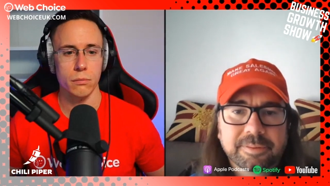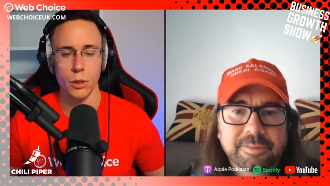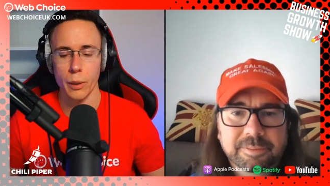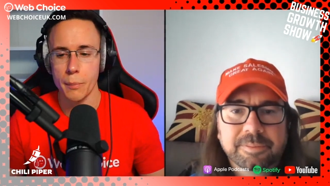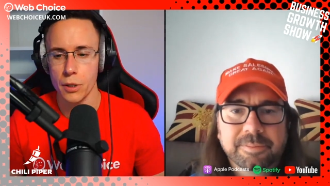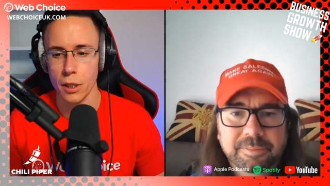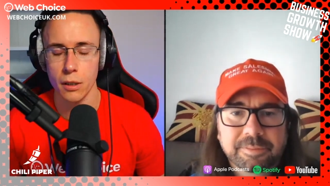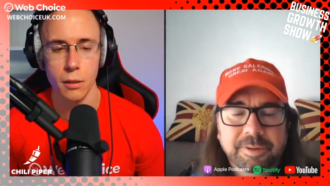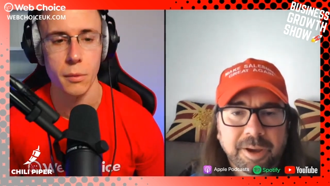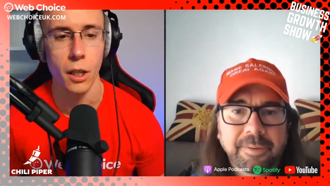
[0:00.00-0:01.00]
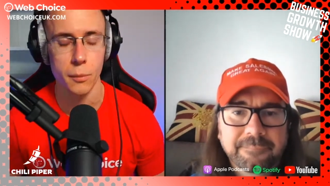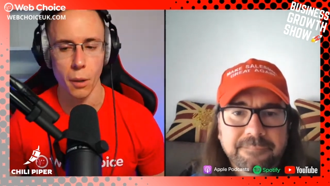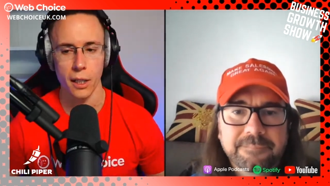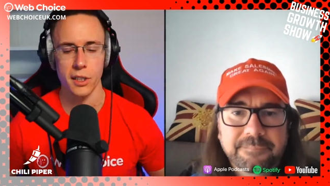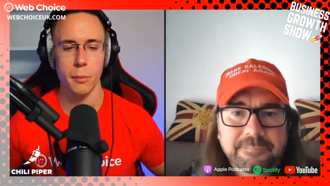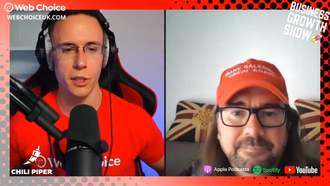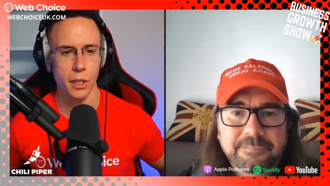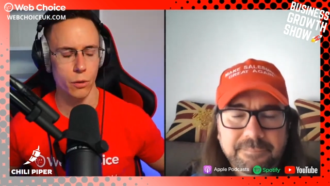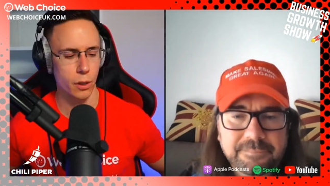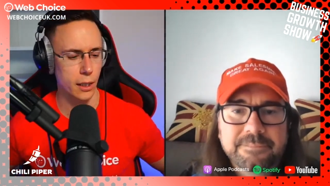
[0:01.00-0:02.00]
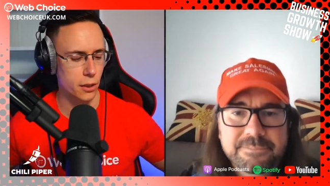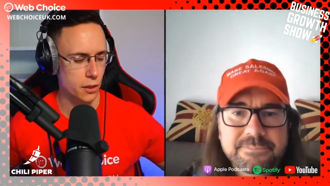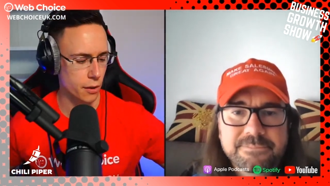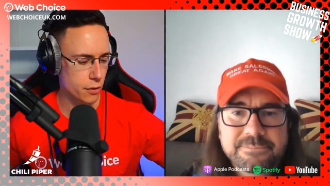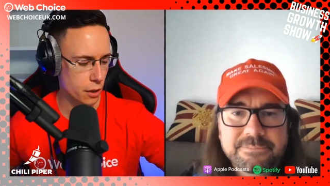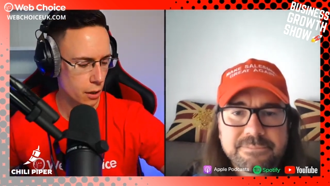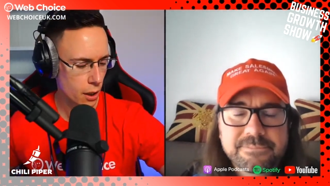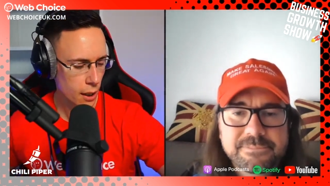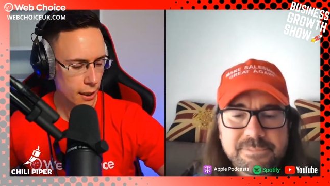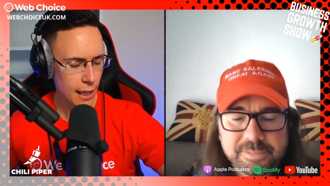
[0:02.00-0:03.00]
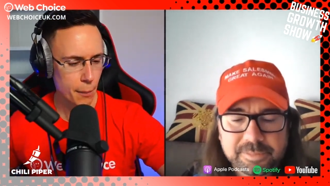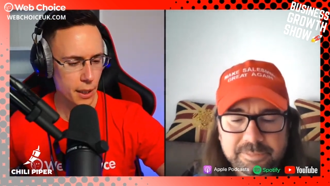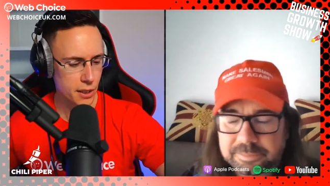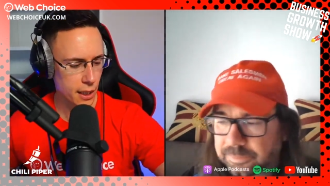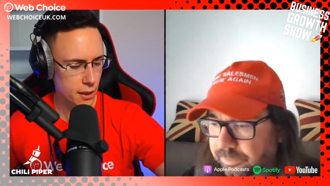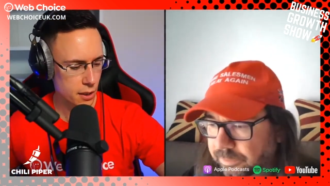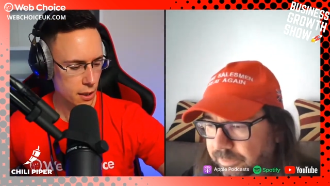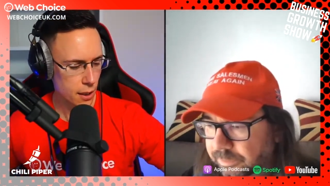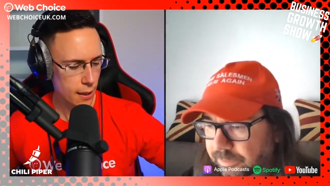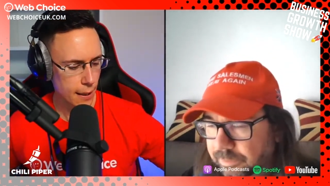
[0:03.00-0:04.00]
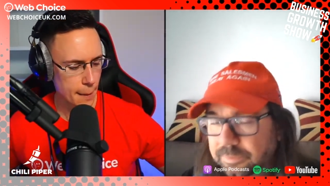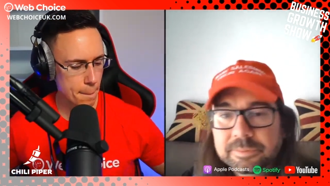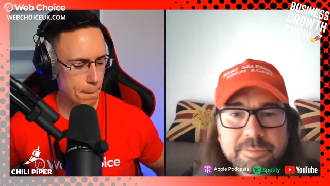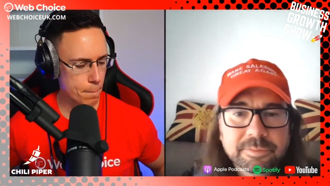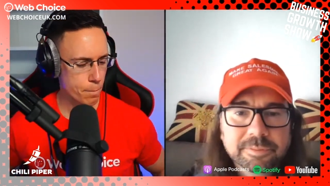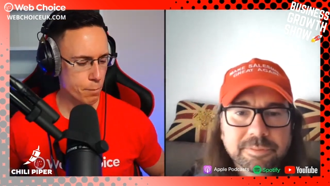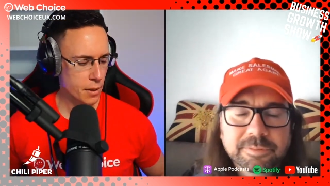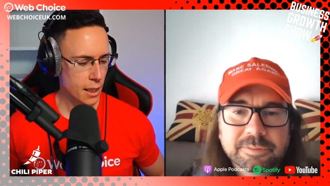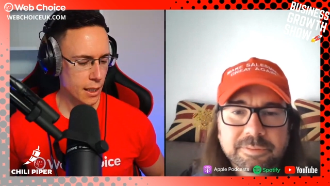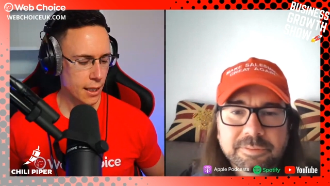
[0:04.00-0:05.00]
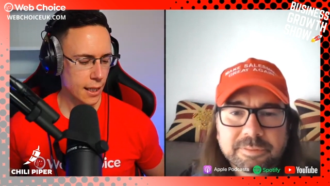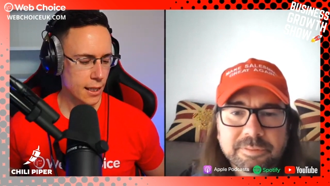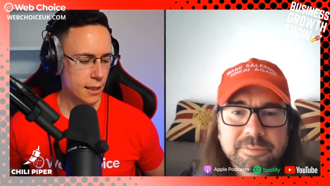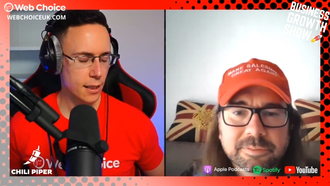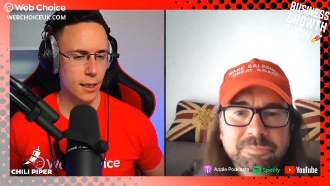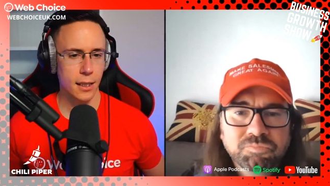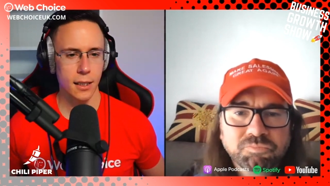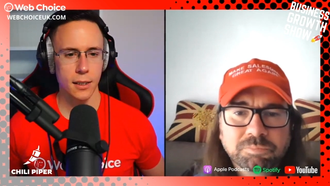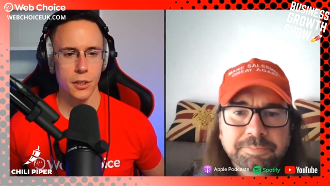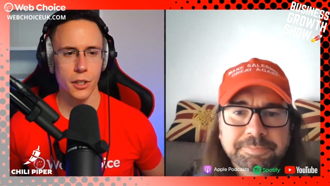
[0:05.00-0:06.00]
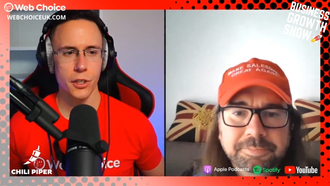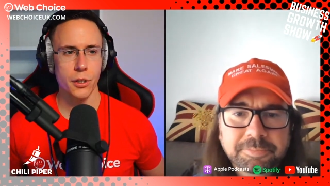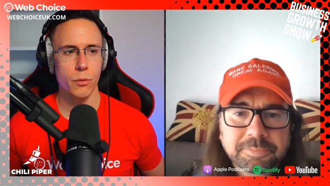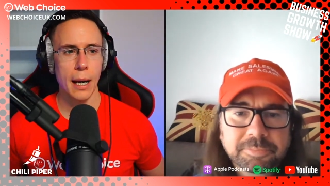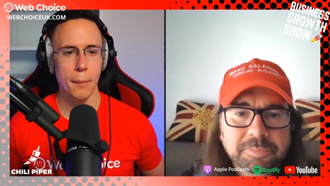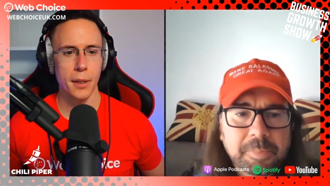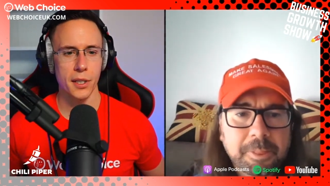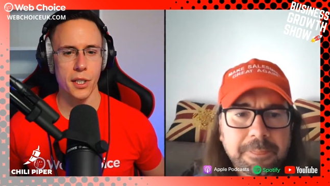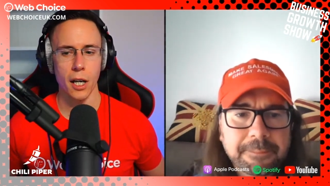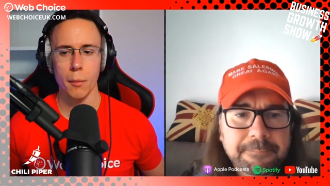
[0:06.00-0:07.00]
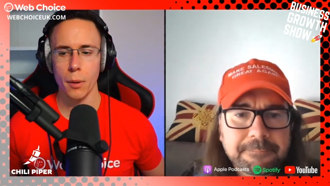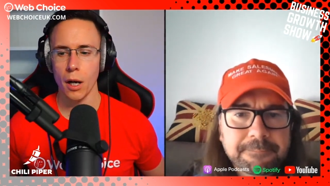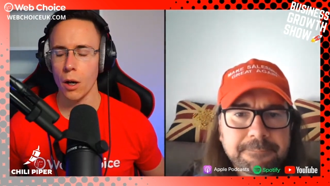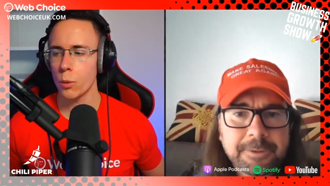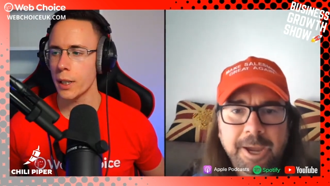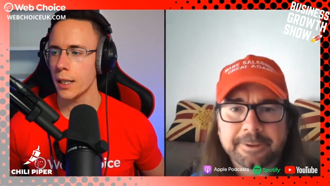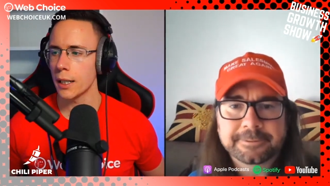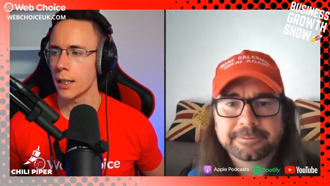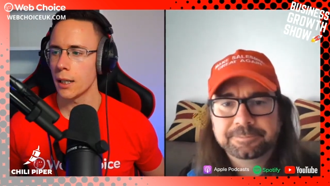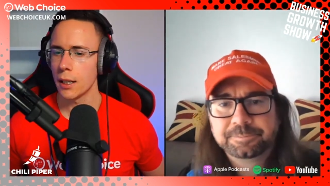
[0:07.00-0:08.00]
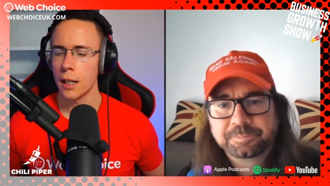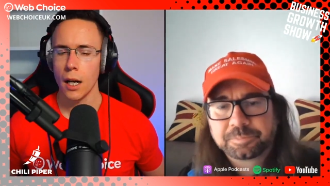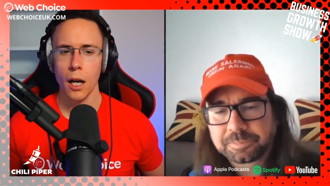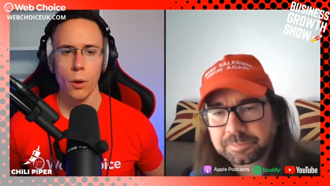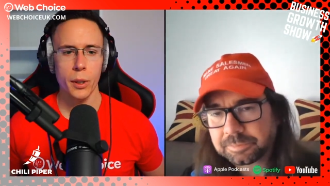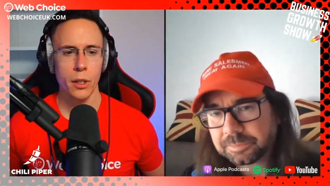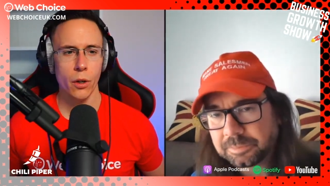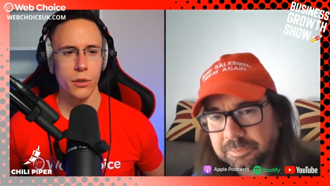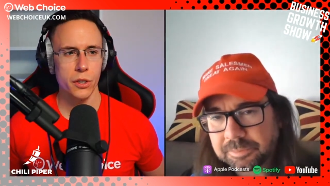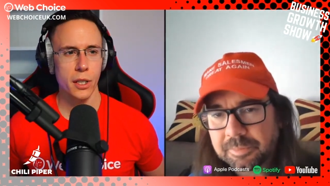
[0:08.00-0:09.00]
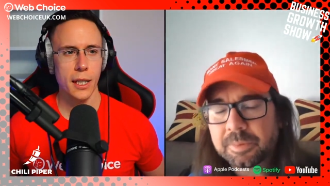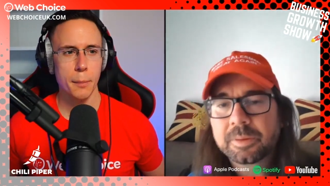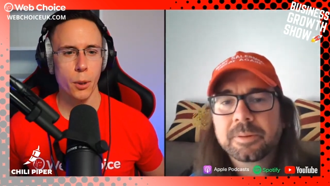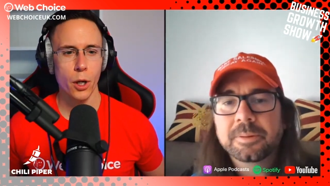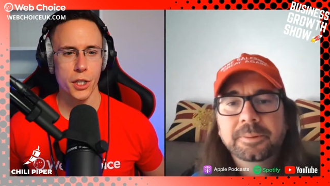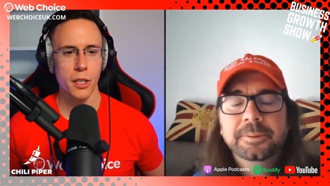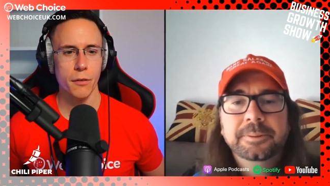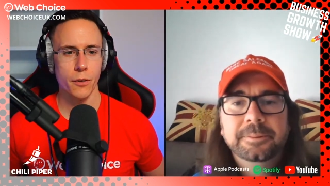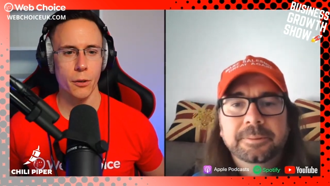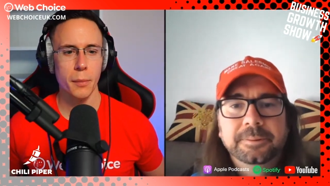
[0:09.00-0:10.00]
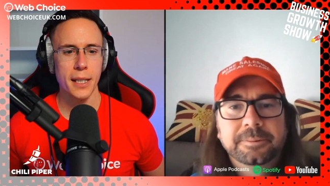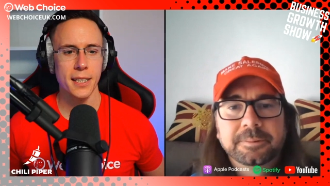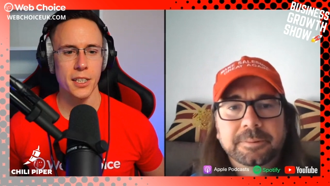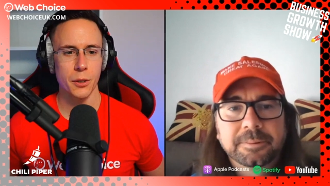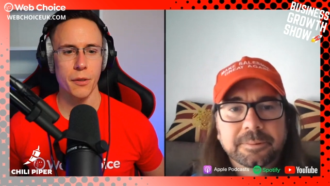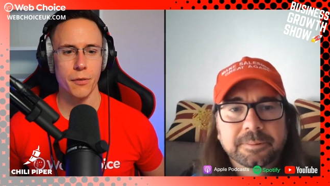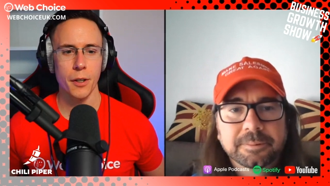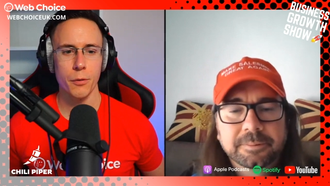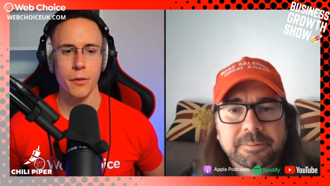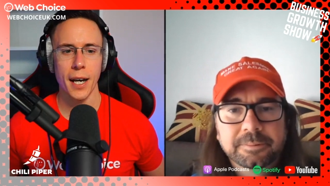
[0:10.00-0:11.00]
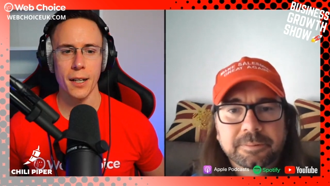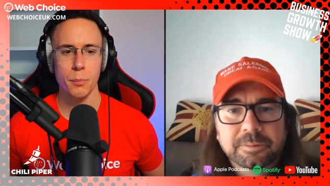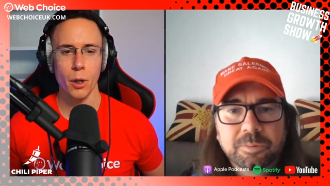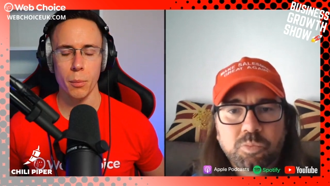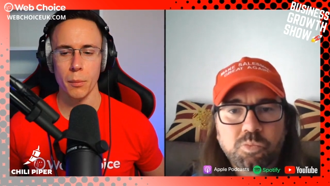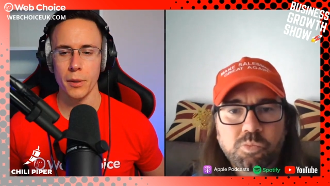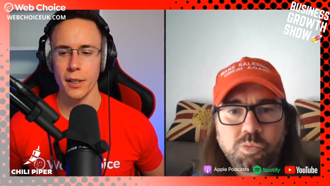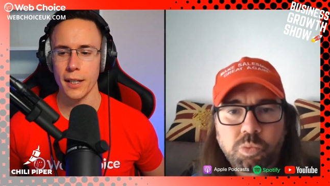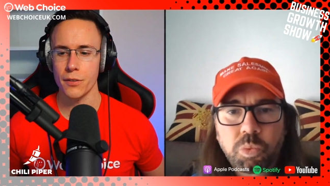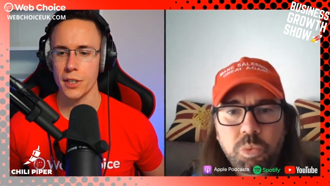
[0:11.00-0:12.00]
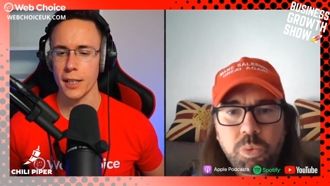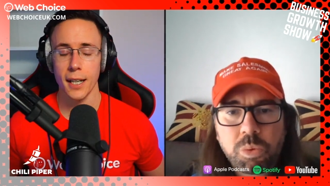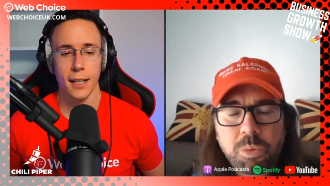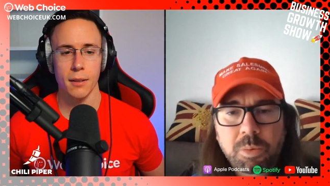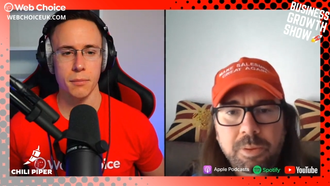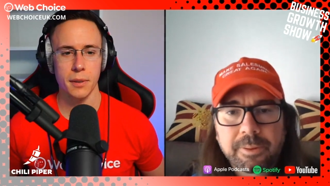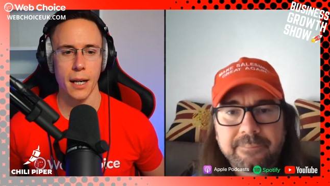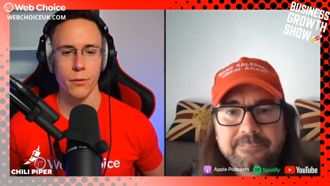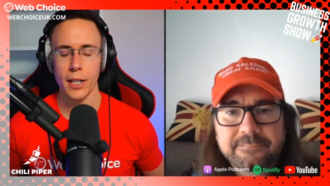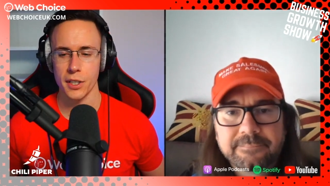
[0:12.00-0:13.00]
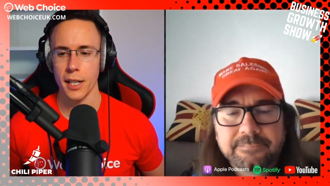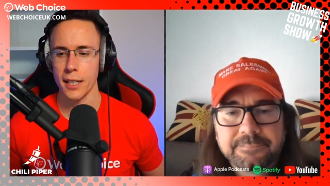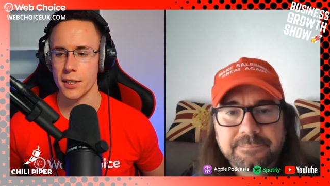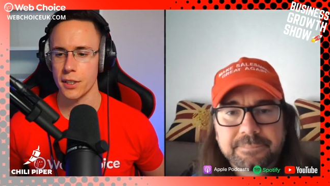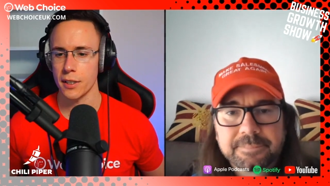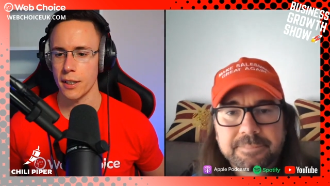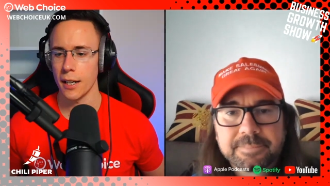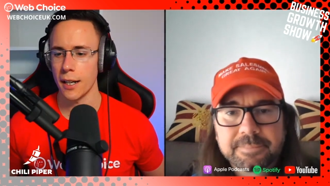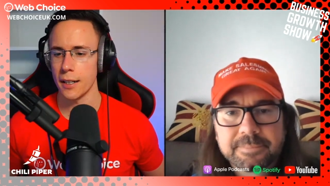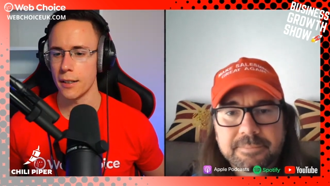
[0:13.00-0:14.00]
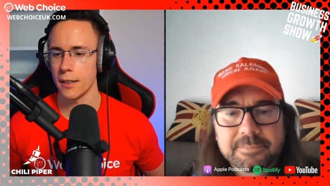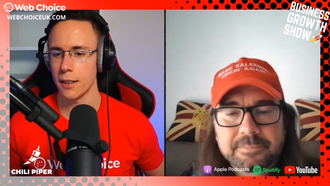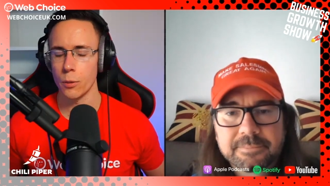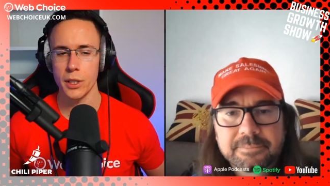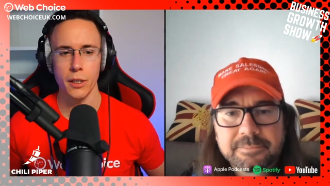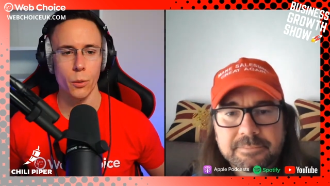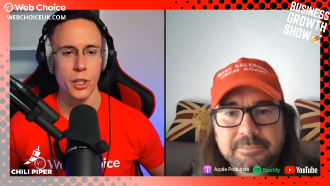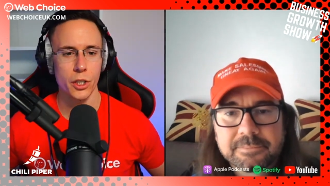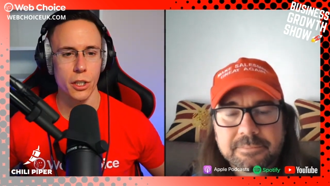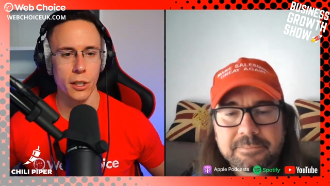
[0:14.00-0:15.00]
Speaker 1: your website, your yeah. marketing material, and all that good stuff. So that makes sense. Um, and just to wrap this up, are we? Yeah are we constantly pushing for the meeting? So if if we've had a problem that they've said, yeah, that that resonates, and are we are we just